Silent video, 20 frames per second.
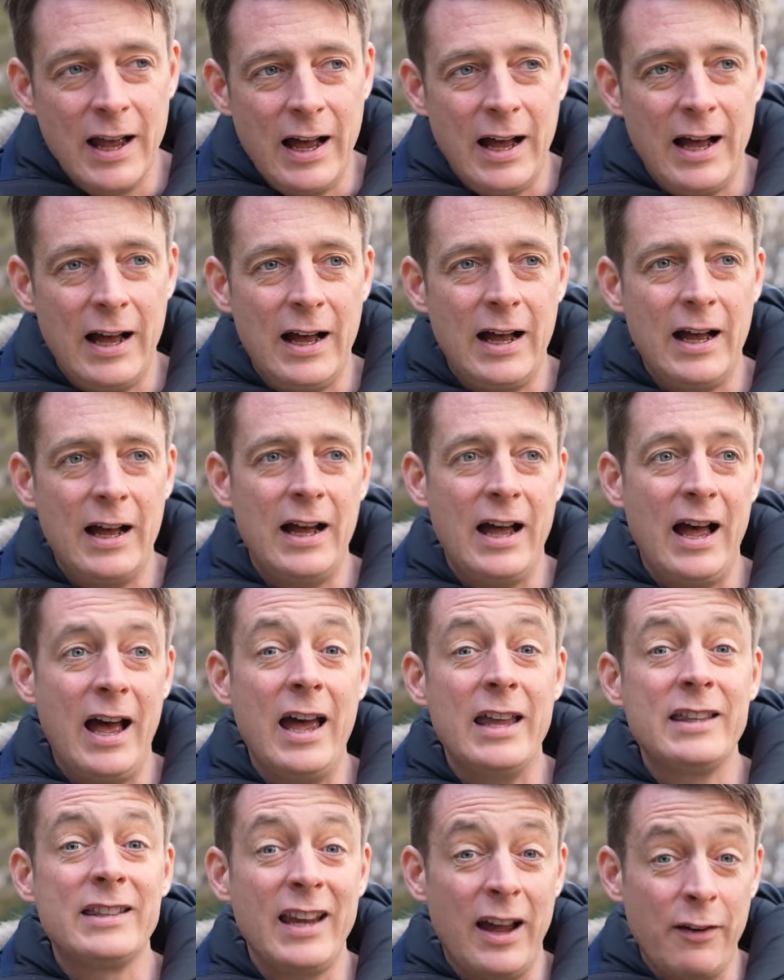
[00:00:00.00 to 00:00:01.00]

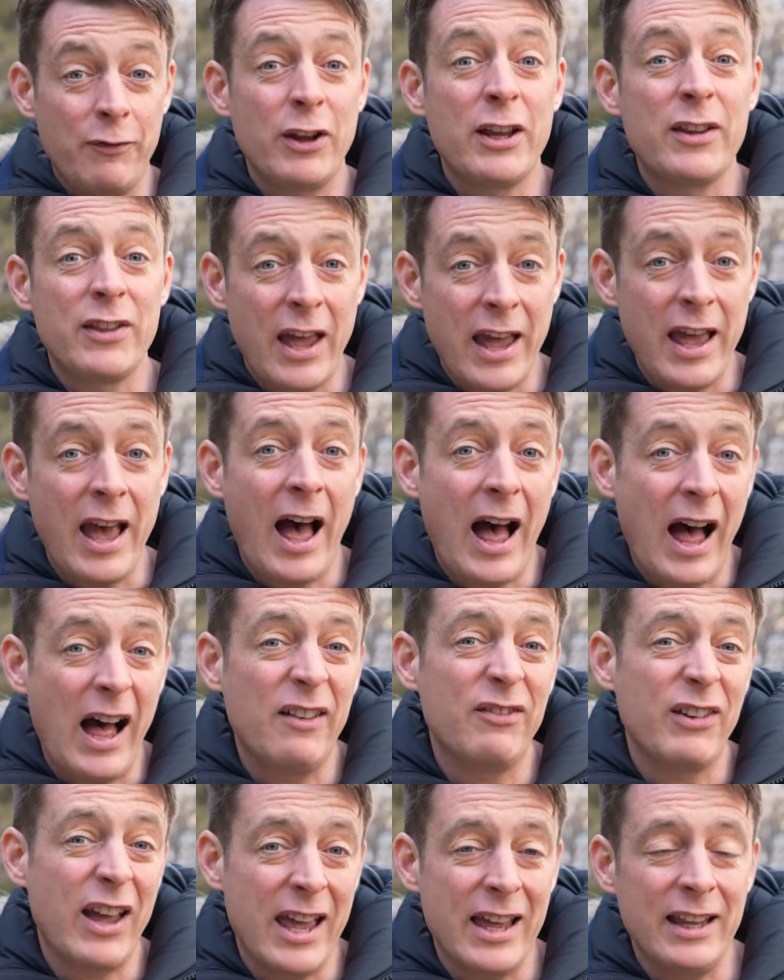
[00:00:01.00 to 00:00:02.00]
And definitely they
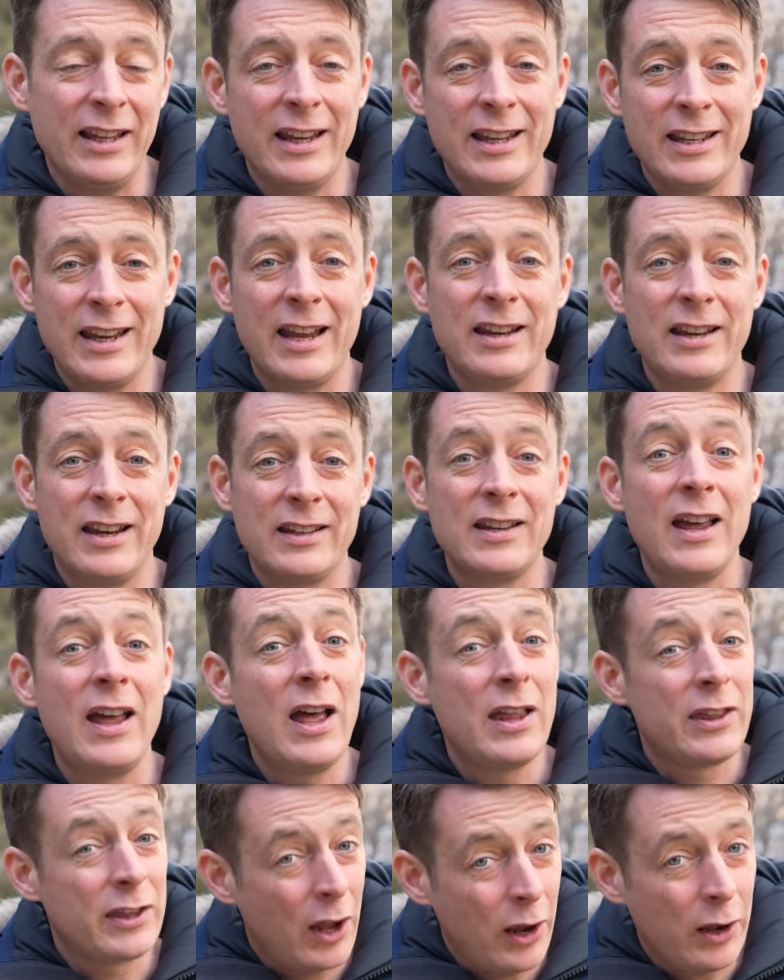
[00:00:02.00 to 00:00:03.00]
have alienated
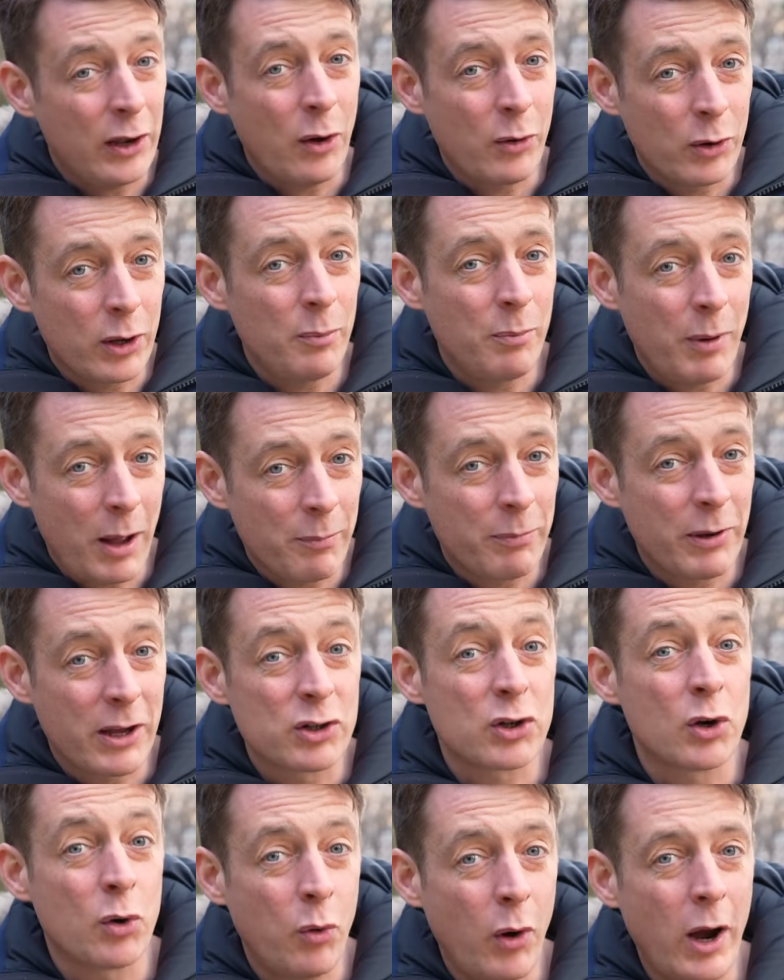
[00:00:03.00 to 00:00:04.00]
the local
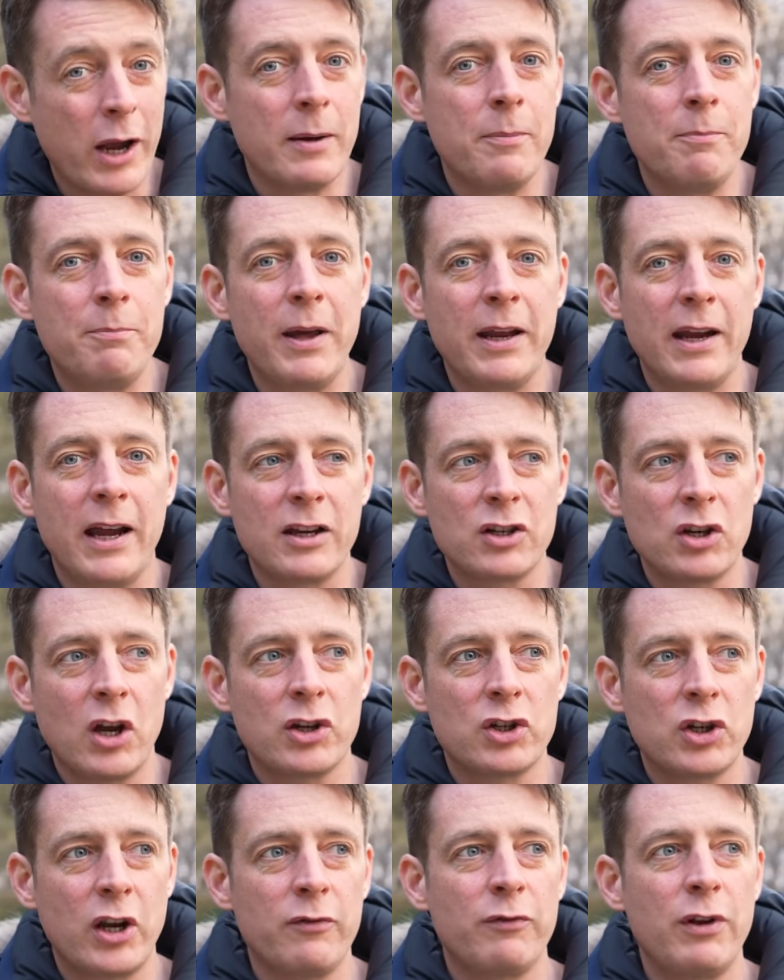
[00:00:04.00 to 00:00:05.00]
population quite a bit. I
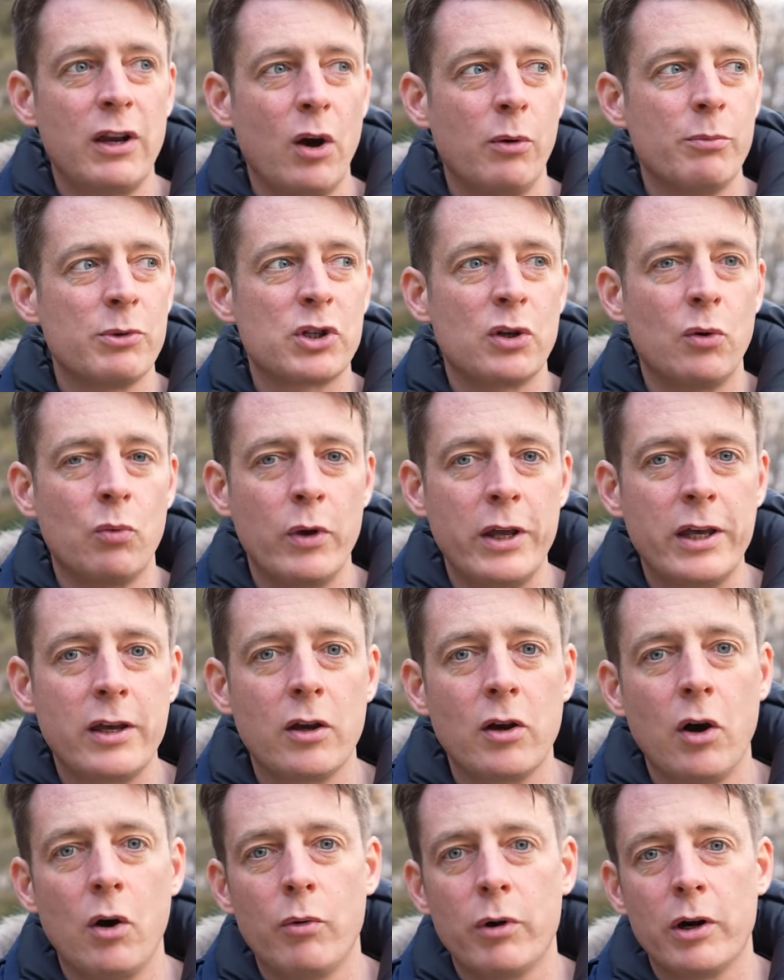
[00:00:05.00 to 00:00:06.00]
shot a video almost a week
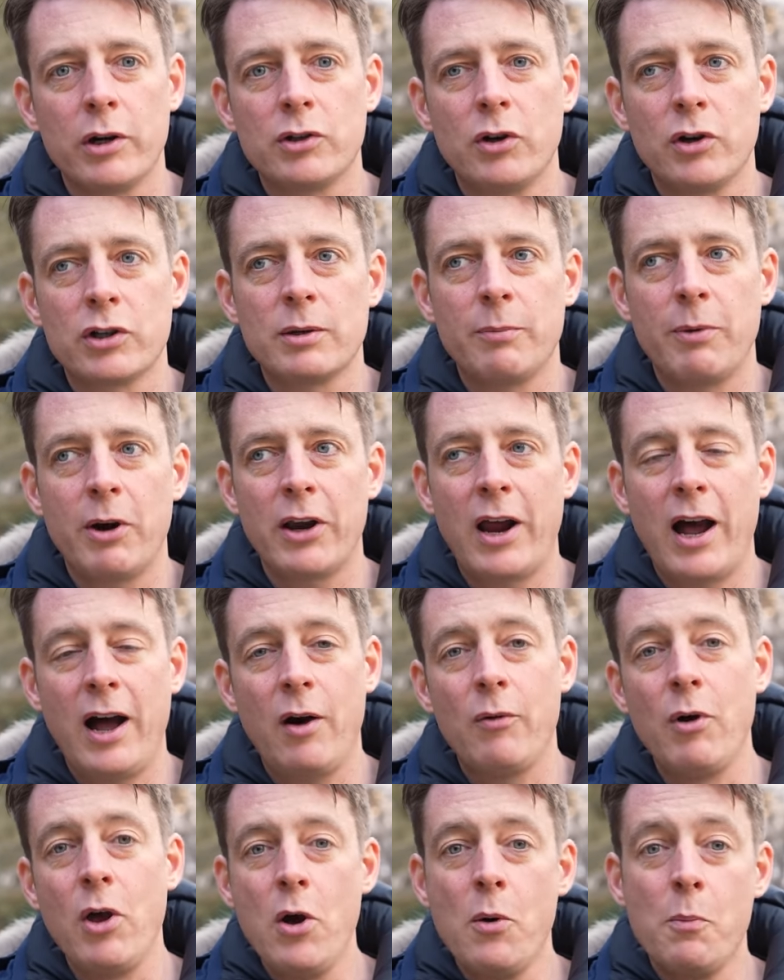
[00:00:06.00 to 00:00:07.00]
ago where I talked about
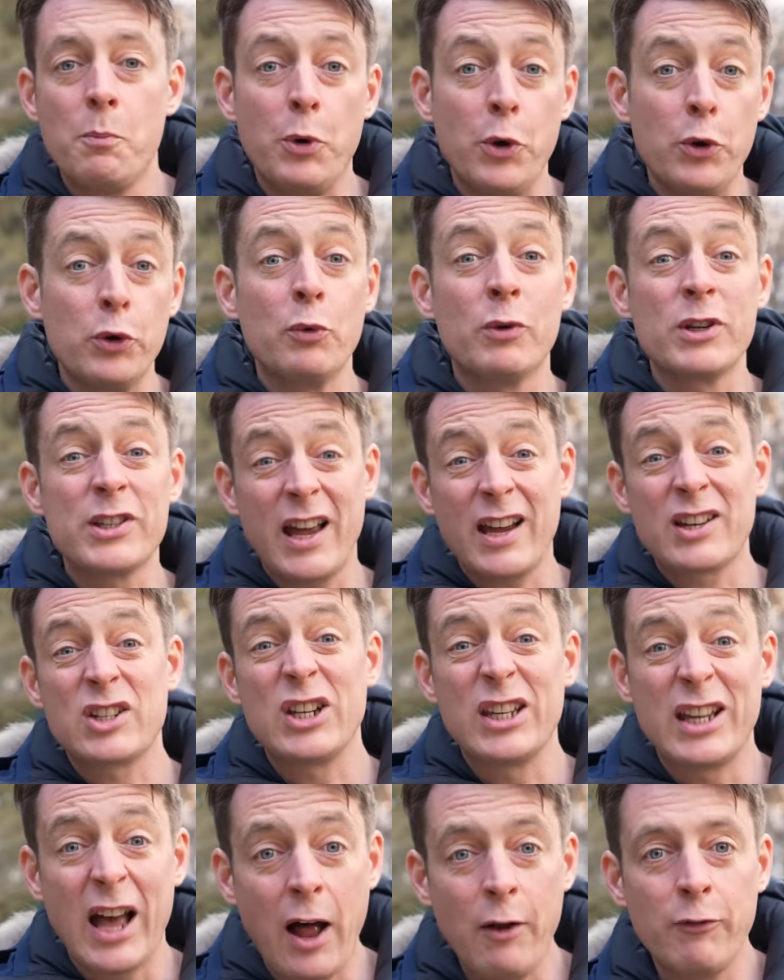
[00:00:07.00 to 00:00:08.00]
how Putin was actually
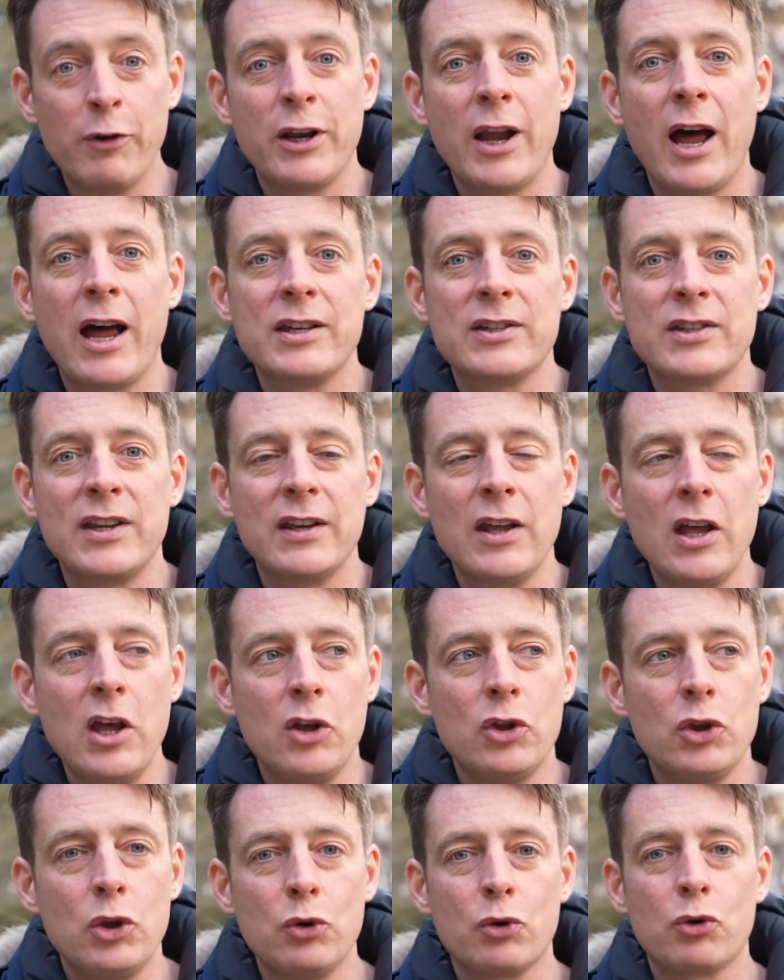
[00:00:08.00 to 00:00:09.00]
galvanizing
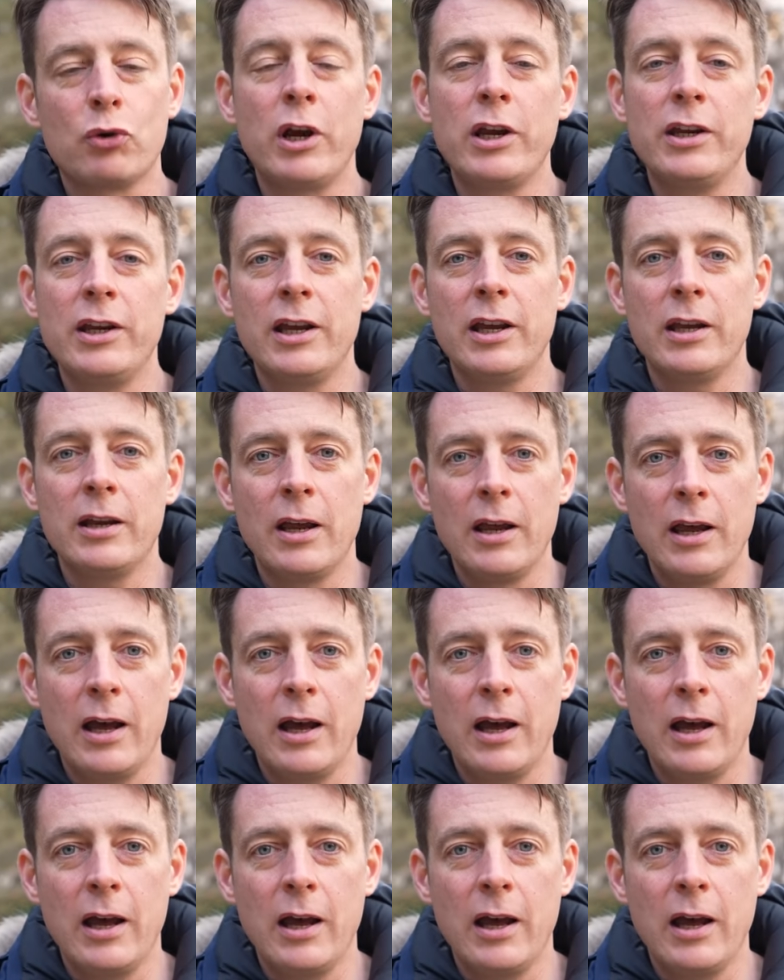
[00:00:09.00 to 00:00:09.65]
the Ukrainian